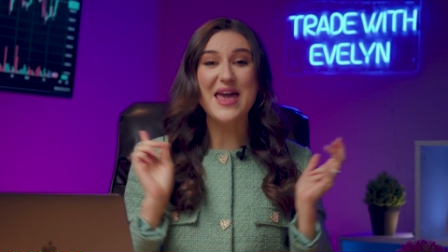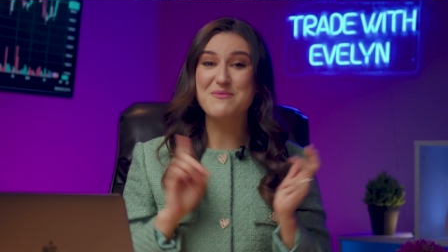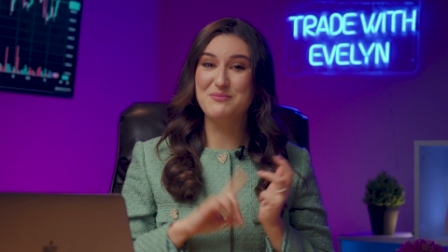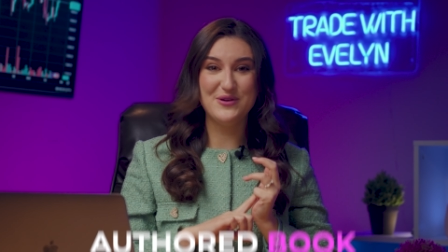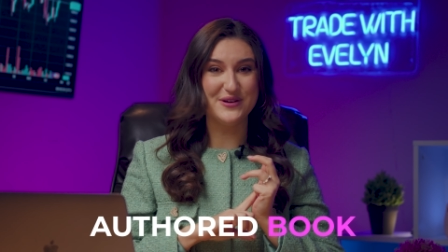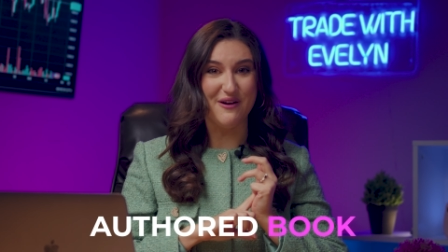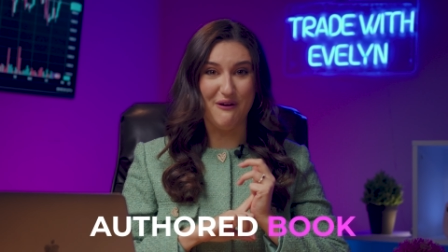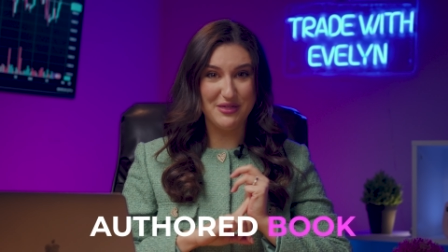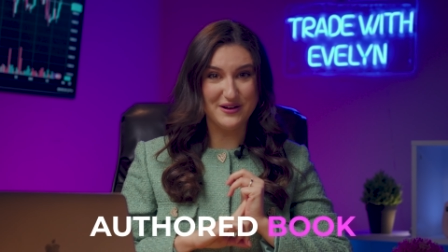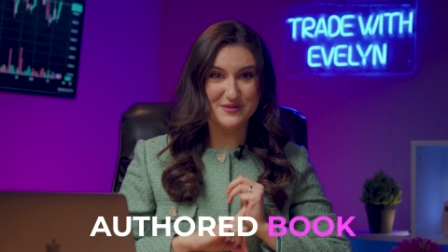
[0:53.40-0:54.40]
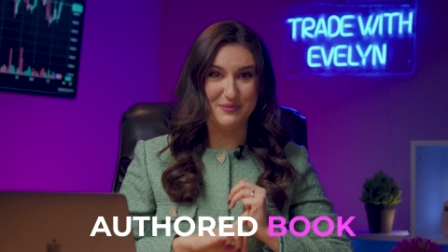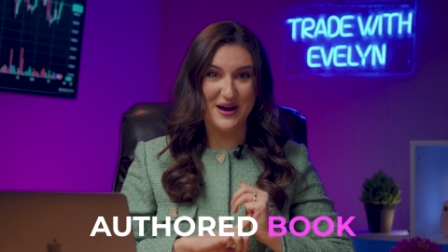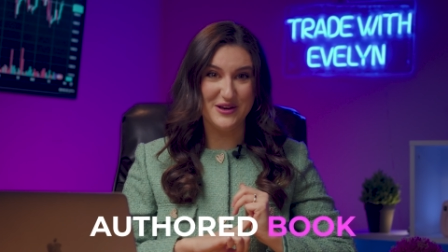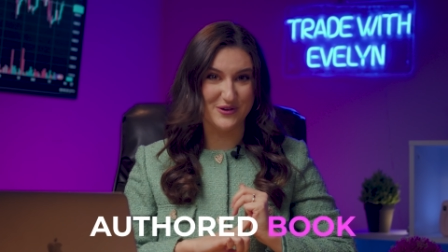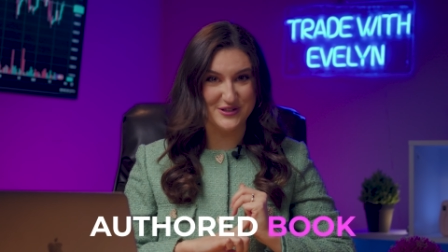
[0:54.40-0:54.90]
a book authored by
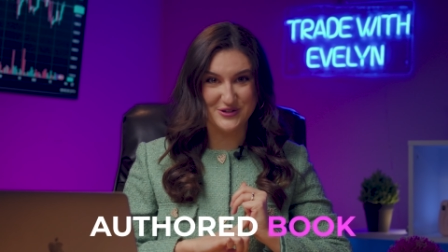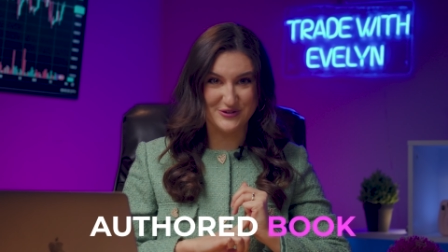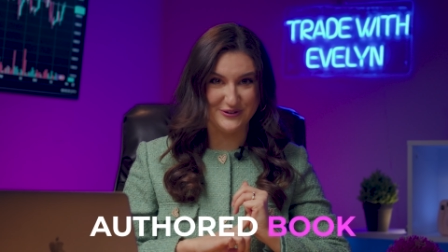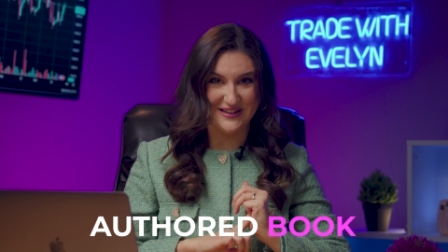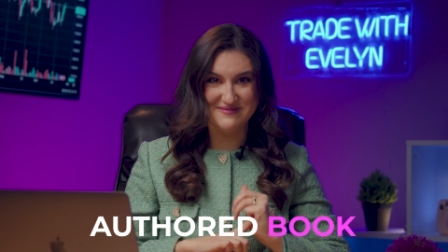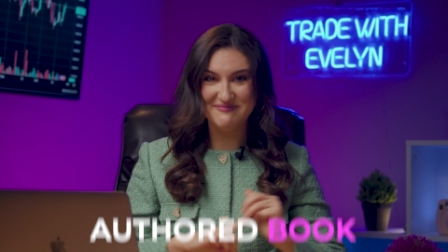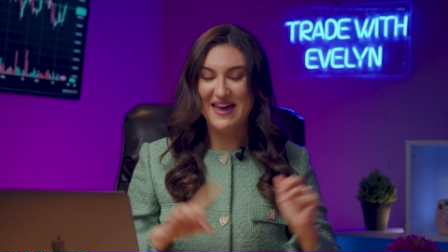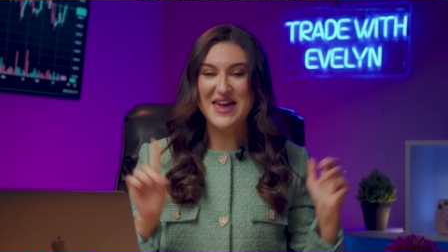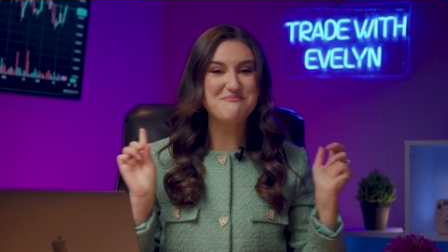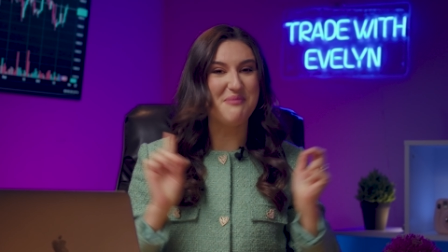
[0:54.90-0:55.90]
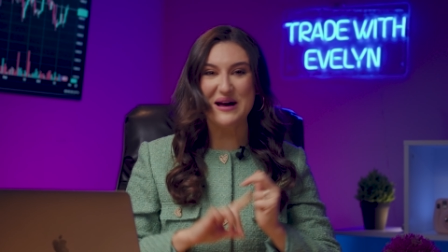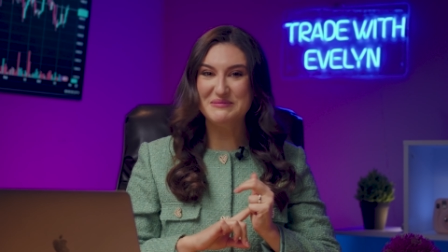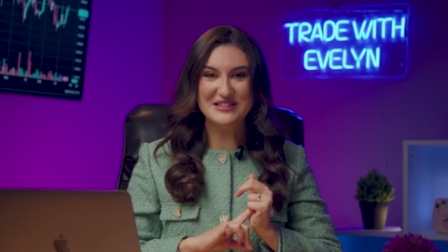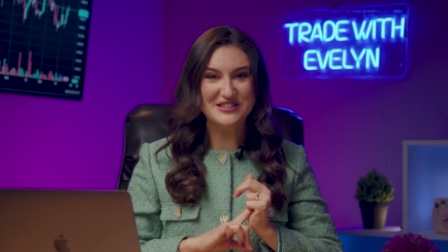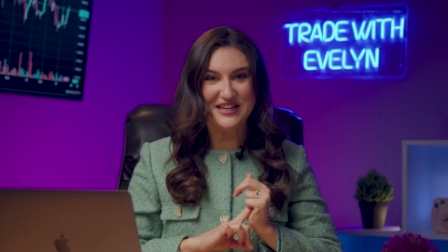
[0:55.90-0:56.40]
yours truly, a
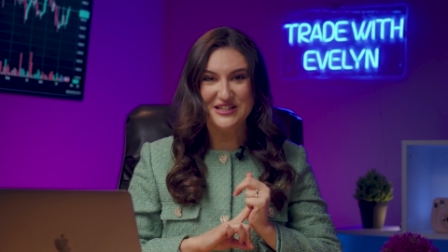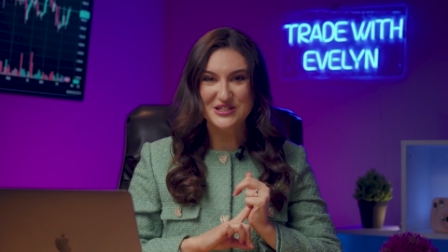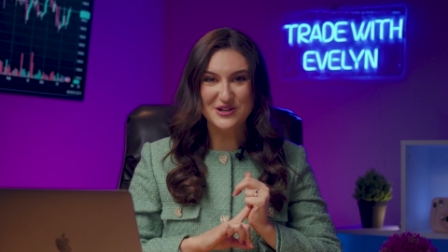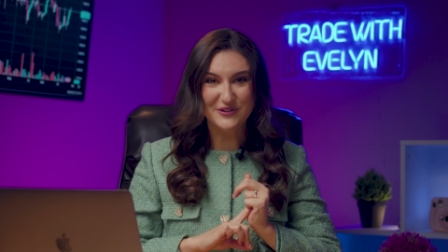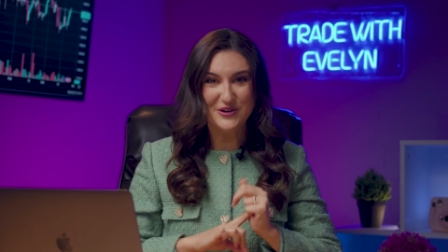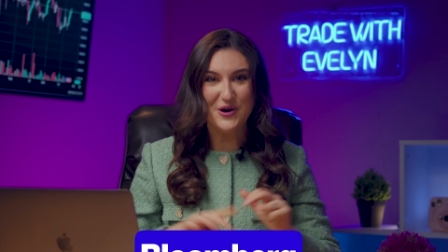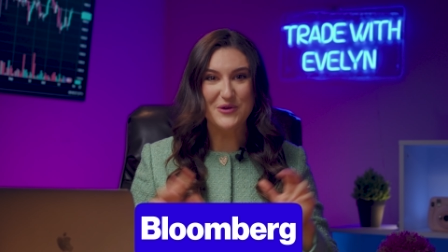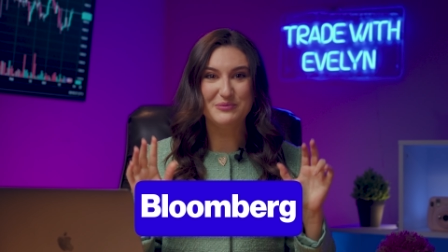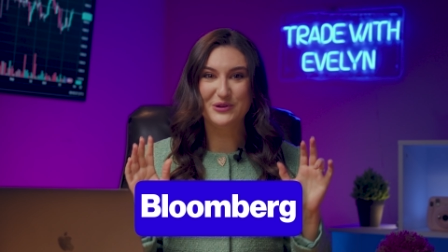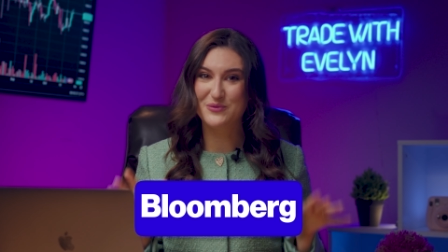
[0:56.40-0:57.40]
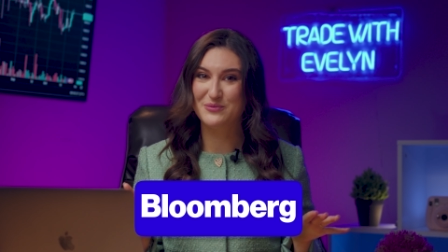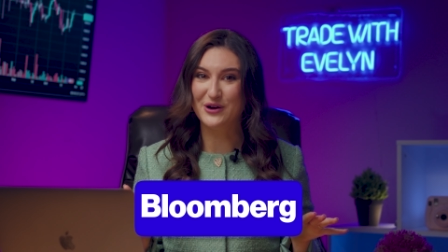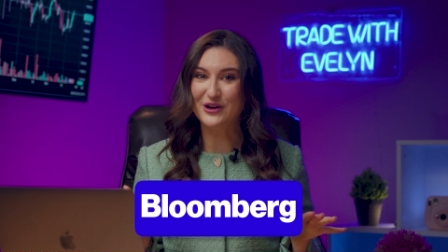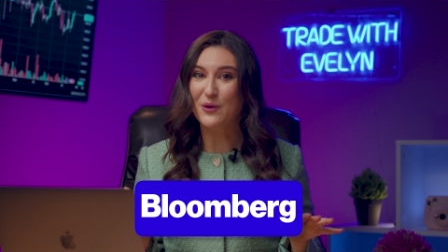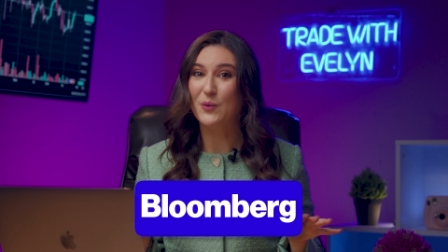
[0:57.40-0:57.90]
published interview on
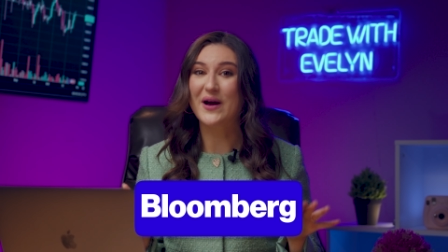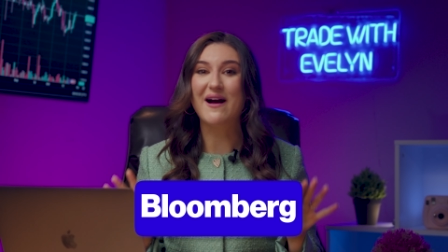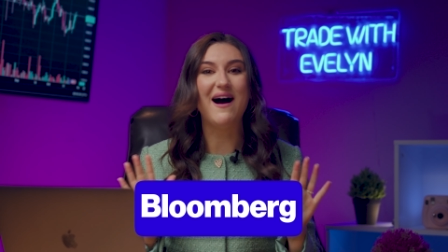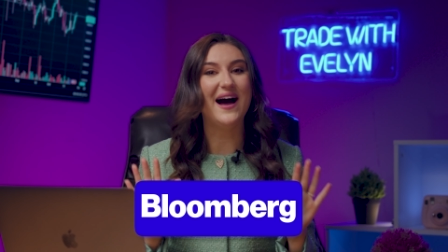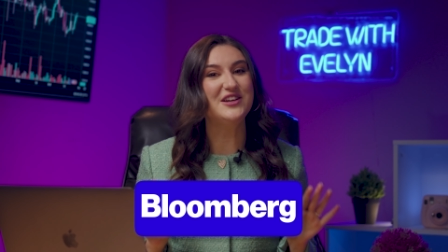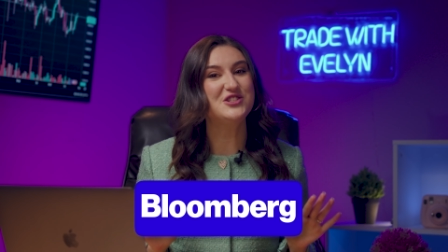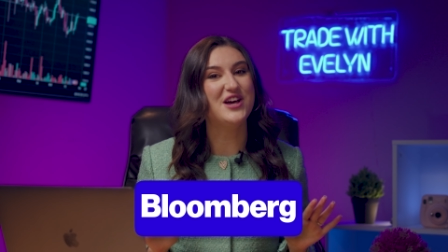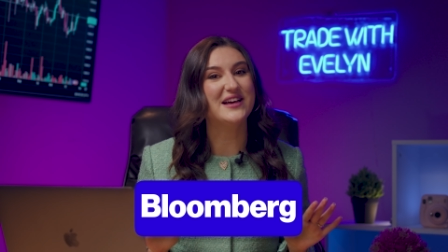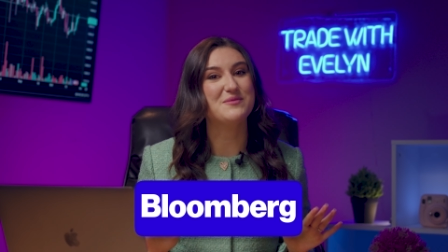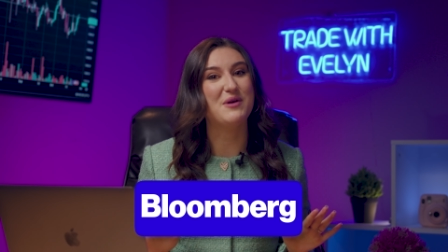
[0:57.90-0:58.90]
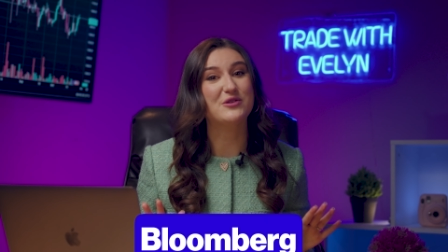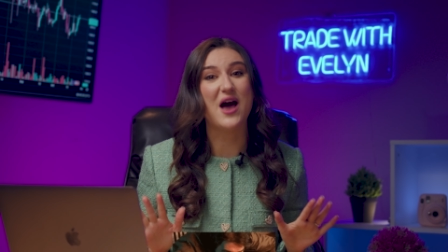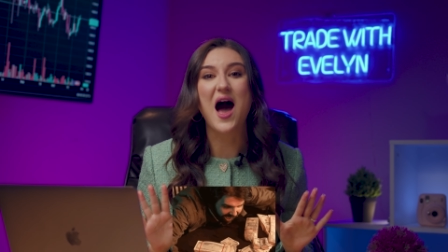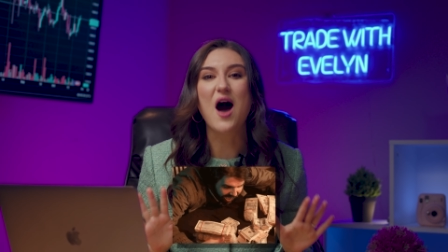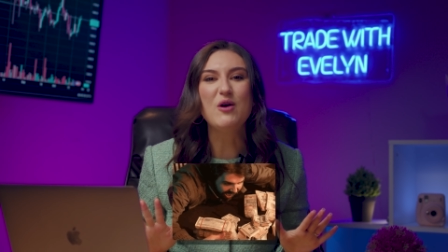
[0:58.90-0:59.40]
Bloomberg where I chat about
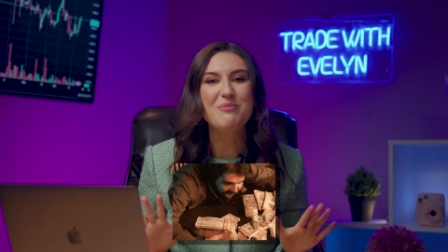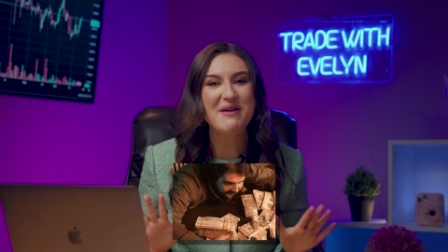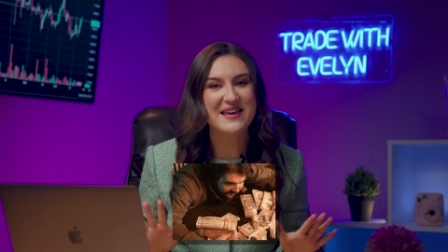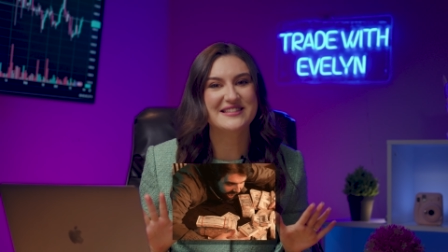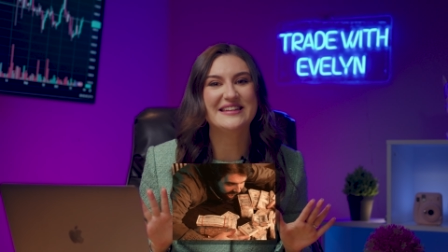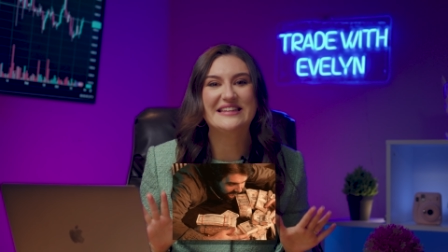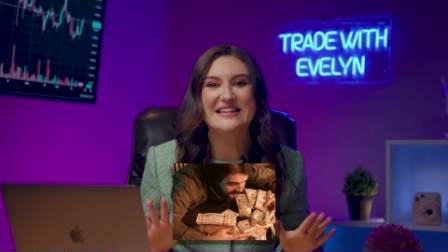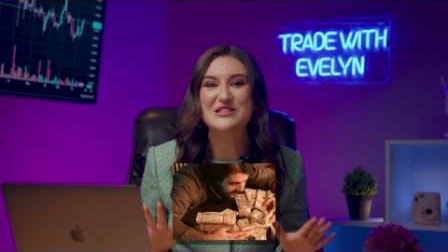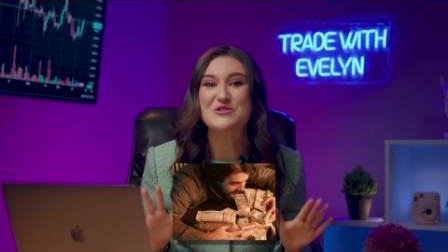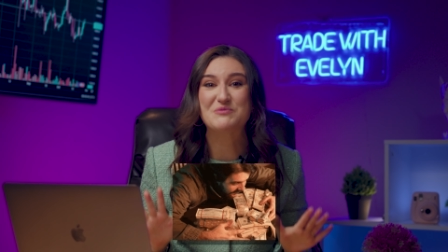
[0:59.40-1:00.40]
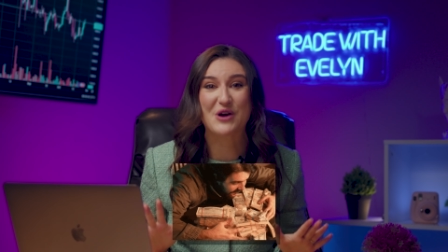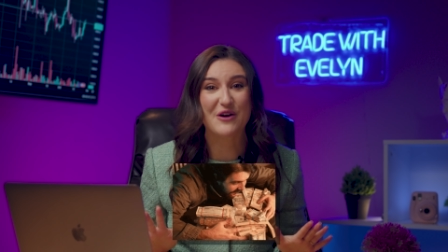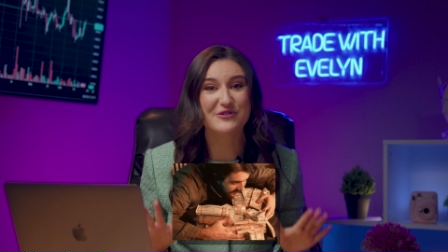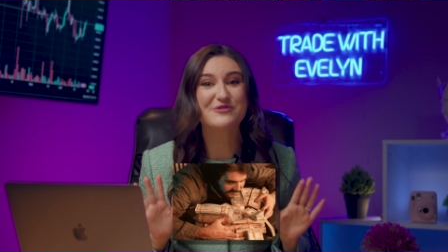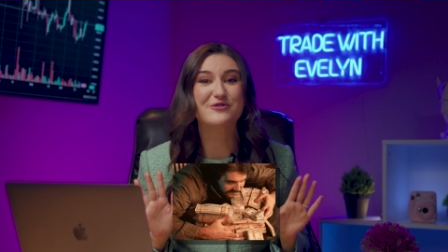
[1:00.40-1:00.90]
how amazing it is to
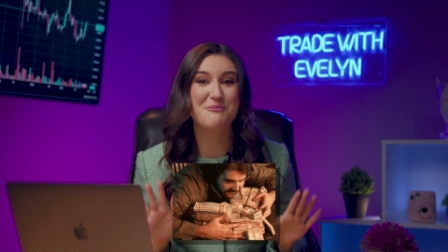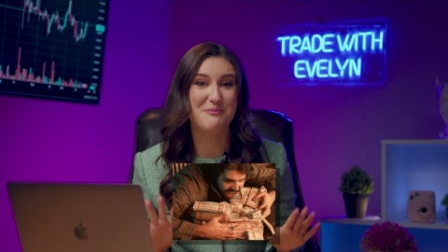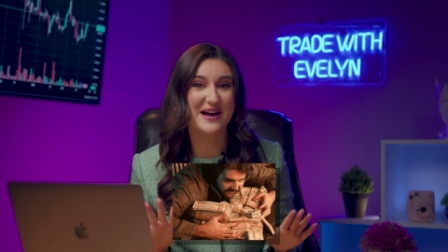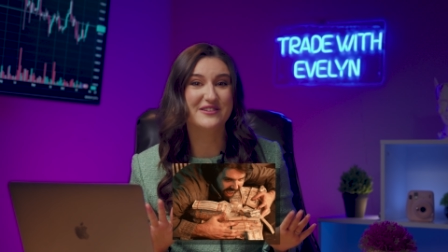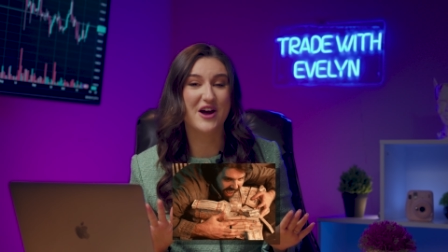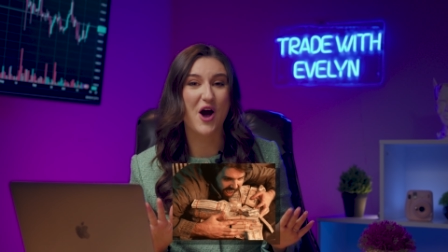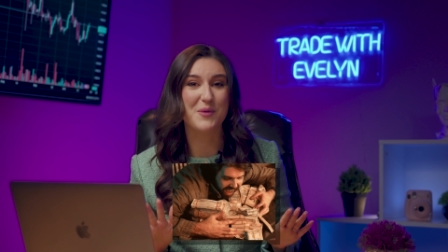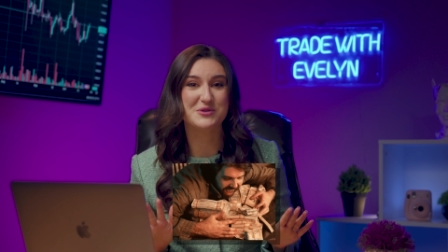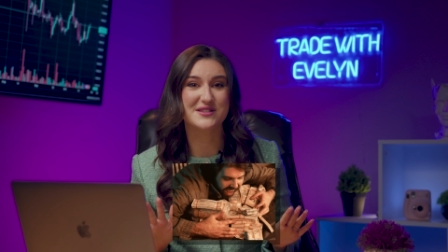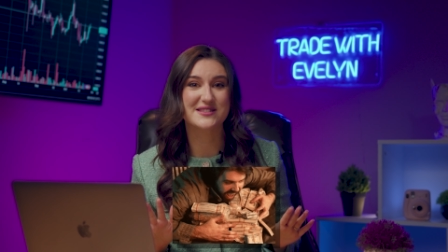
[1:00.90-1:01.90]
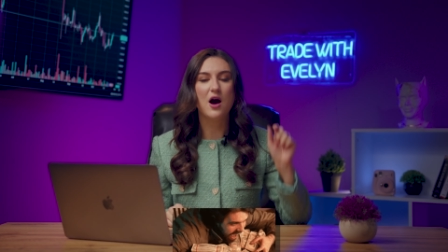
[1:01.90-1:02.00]
profit from binary options.